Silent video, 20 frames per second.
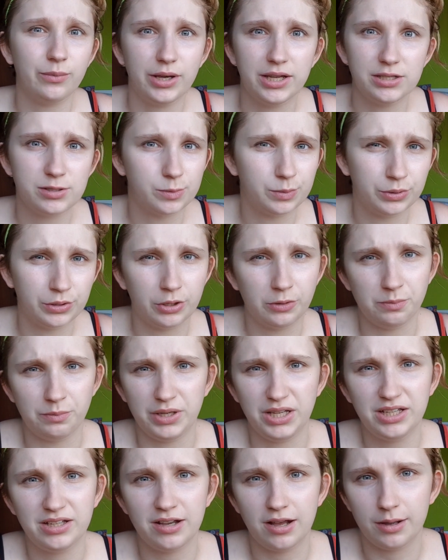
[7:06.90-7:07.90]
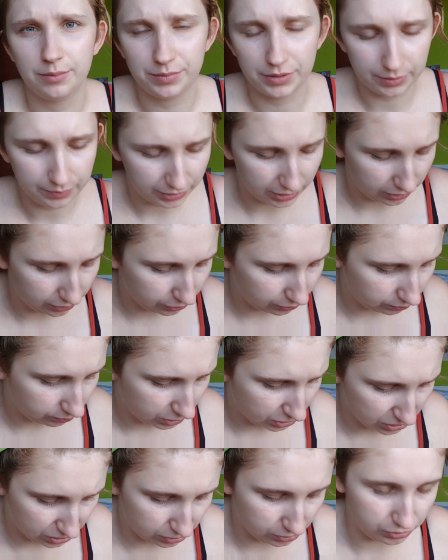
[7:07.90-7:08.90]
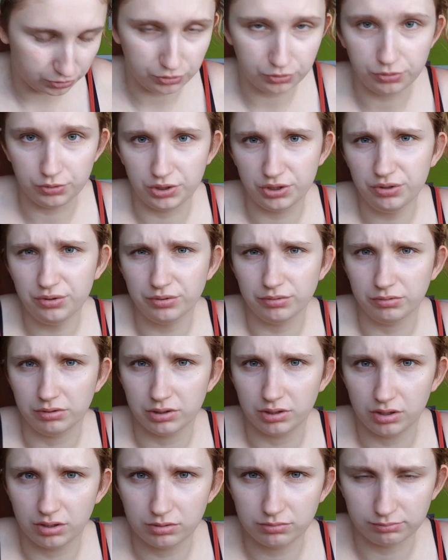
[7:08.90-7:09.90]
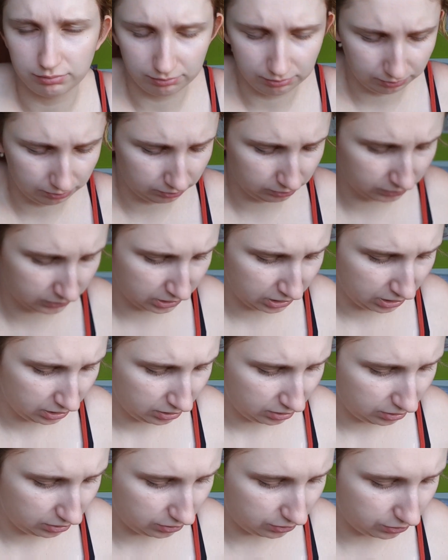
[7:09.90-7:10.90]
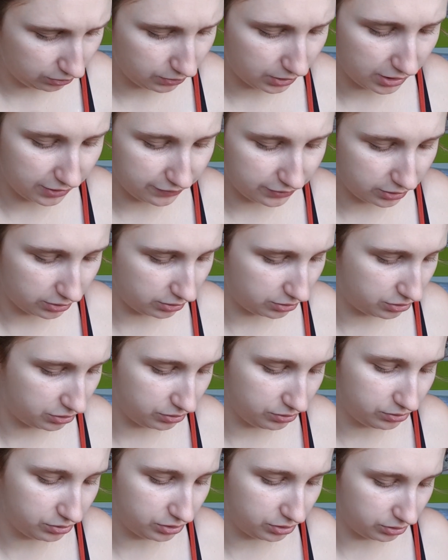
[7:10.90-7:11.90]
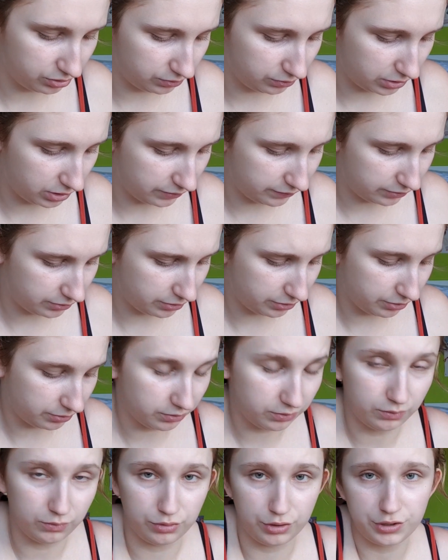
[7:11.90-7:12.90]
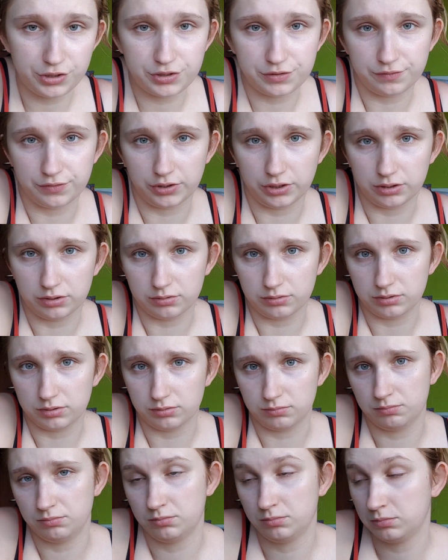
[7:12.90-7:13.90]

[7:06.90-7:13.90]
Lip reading: way to put on makeup. I mean, you just do you, you know? You do whatever suits you and whatever works for you, and